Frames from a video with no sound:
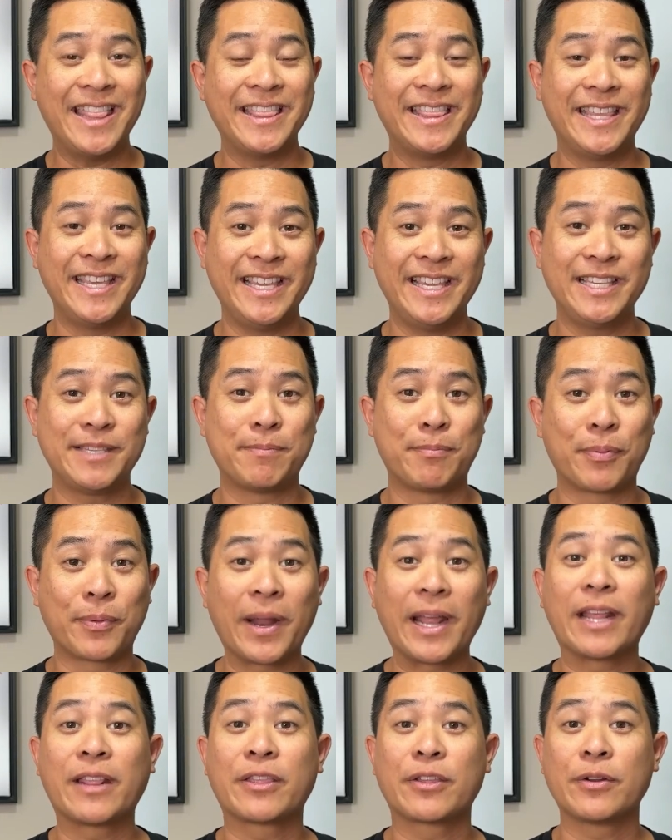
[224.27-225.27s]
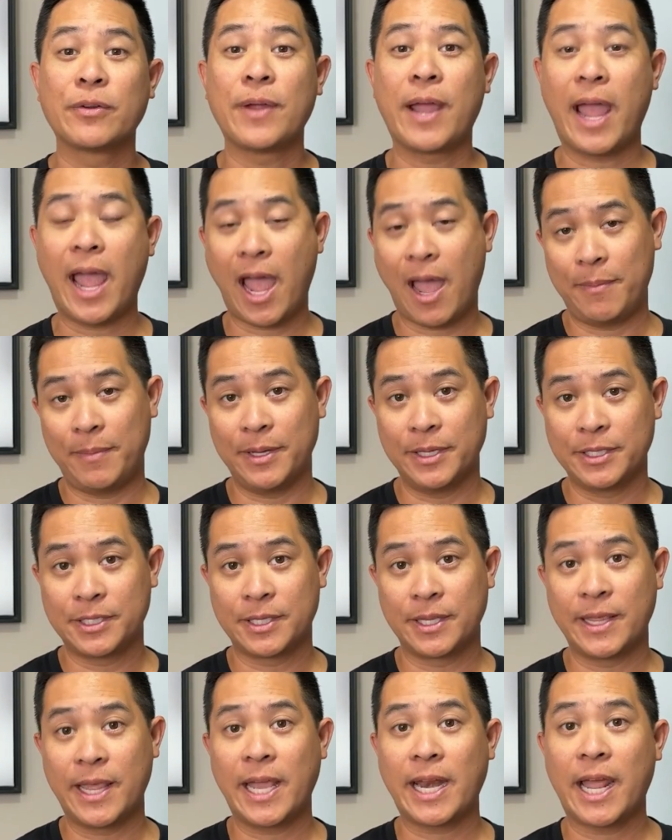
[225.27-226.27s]
And these breakthrough
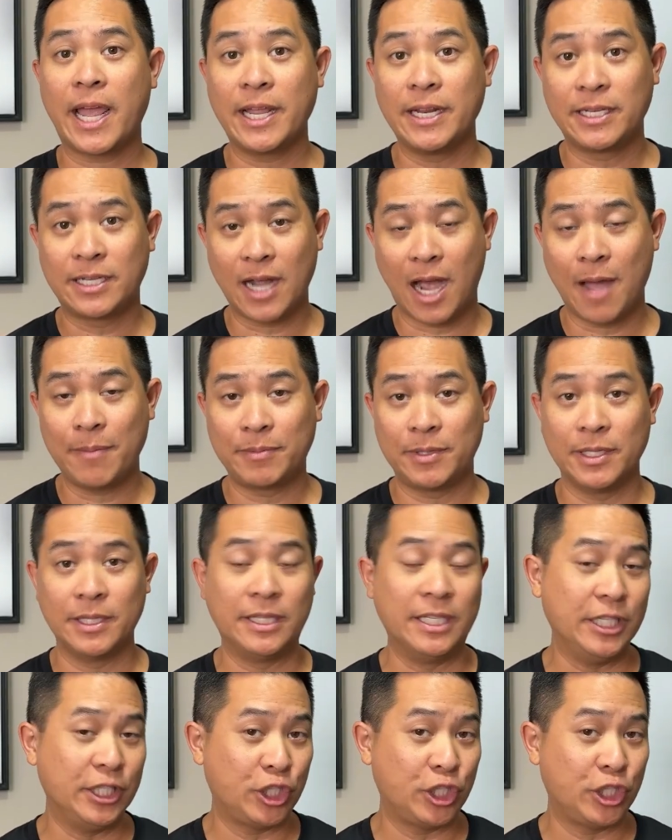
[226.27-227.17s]
habits that I adopted,